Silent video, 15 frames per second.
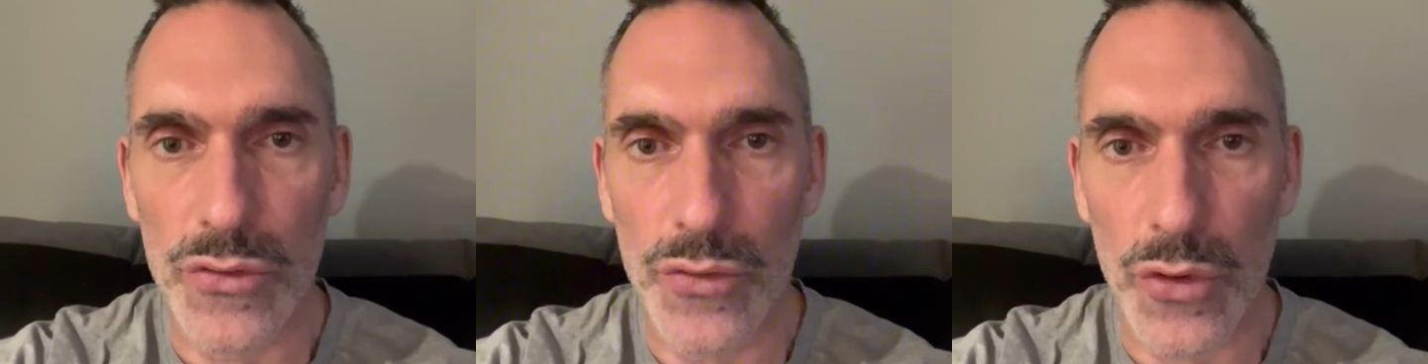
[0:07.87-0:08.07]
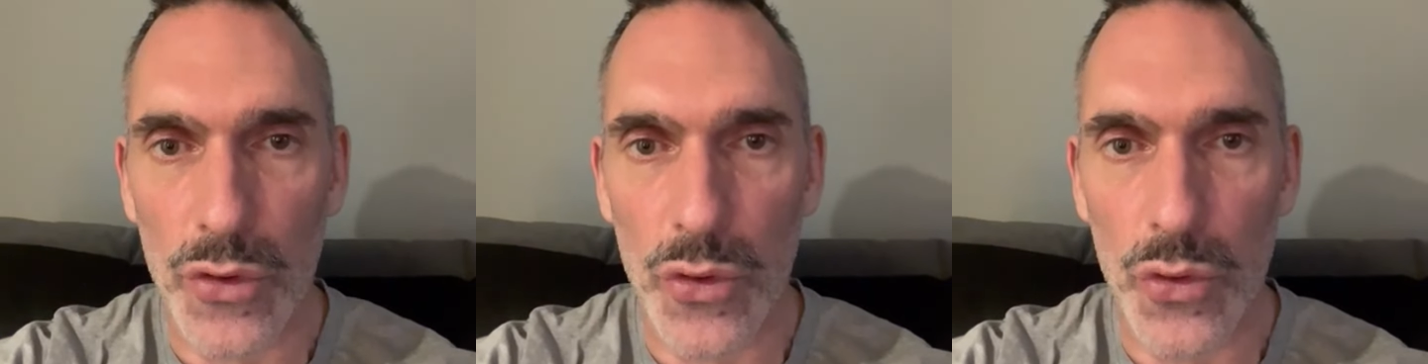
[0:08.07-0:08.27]

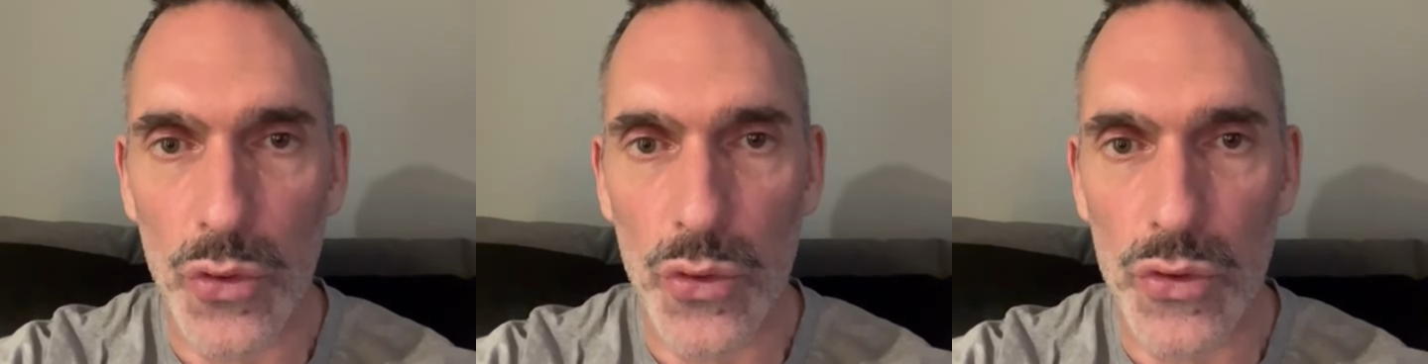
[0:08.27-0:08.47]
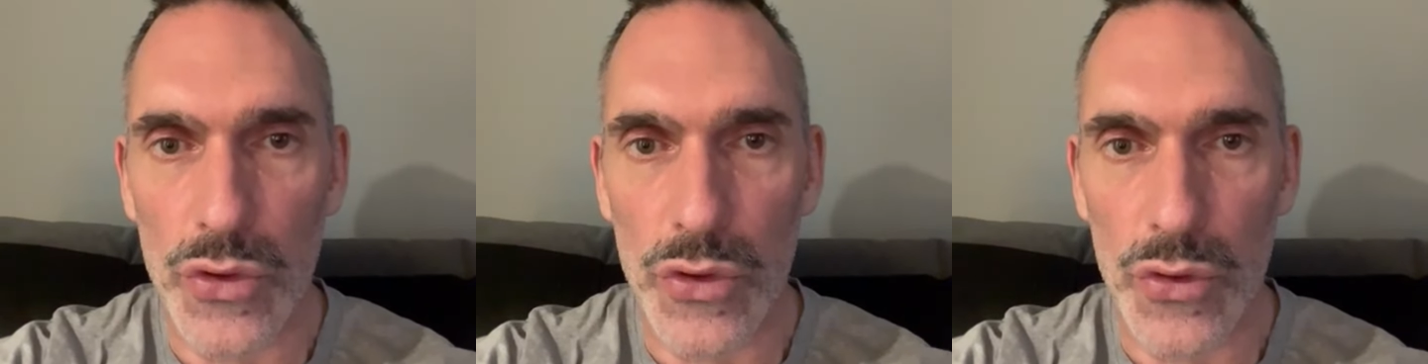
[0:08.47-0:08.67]
to
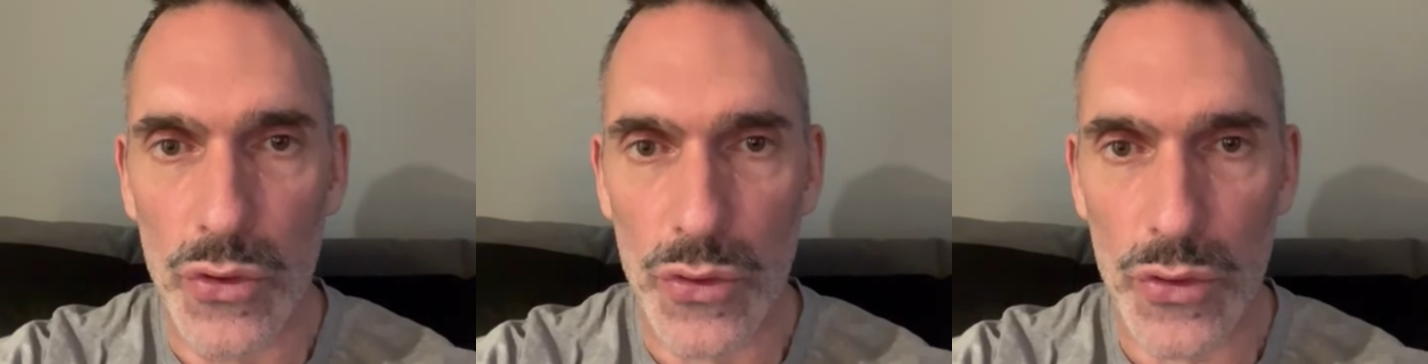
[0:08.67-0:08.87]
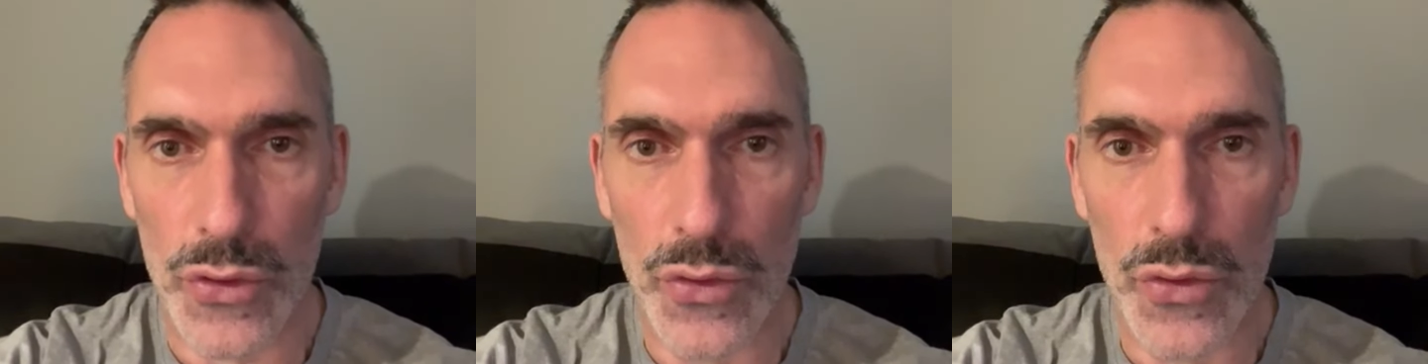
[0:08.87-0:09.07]
record
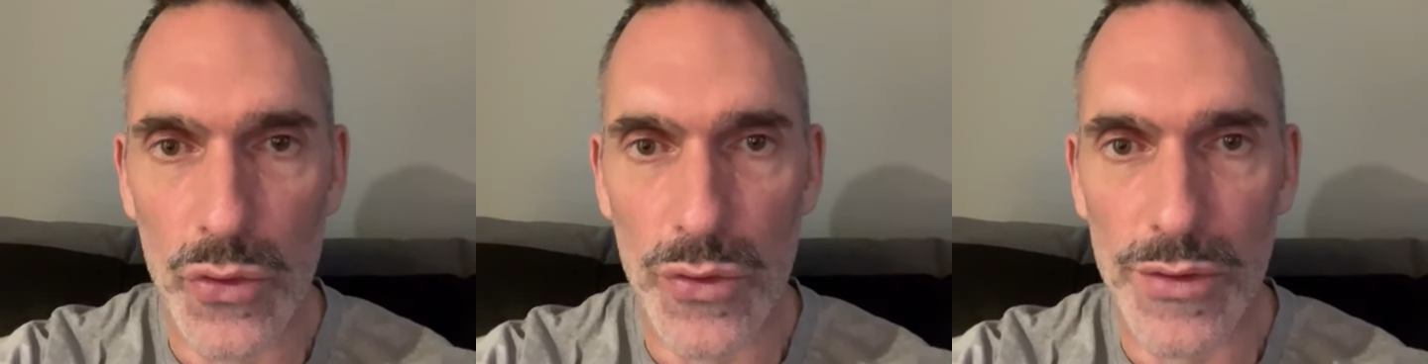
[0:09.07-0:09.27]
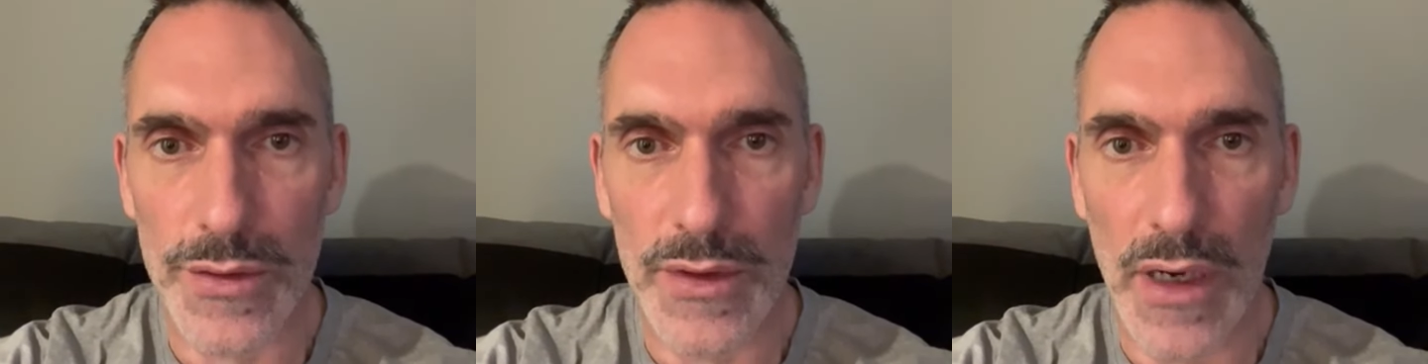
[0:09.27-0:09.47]
your
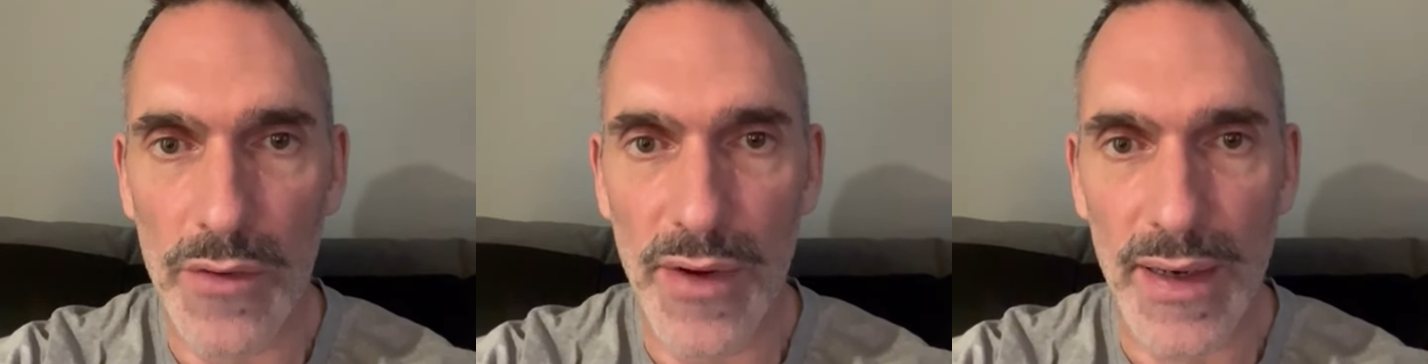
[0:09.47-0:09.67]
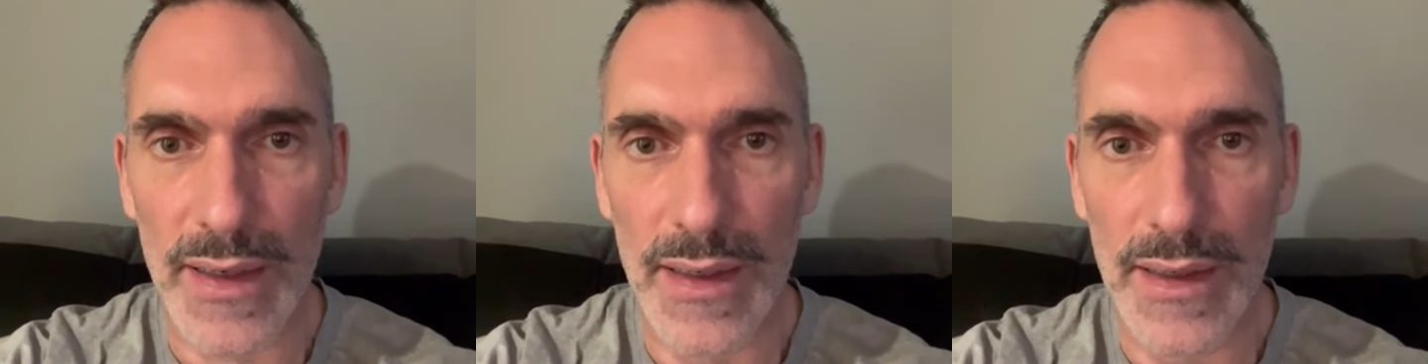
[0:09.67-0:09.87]
scores
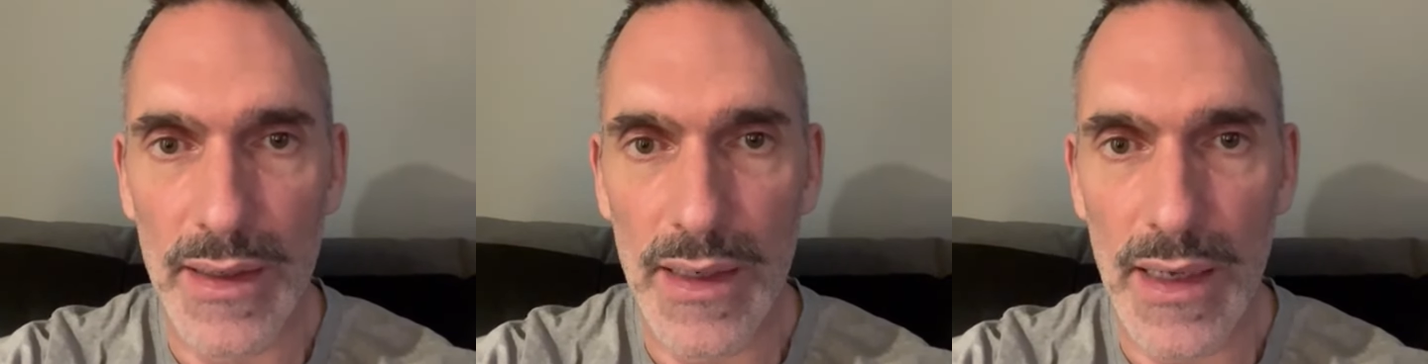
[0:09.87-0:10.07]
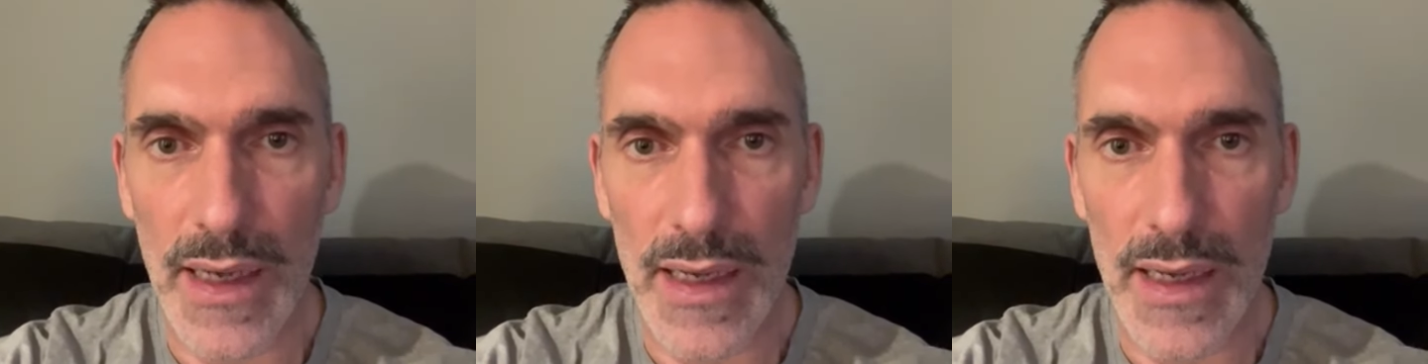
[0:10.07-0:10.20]
directly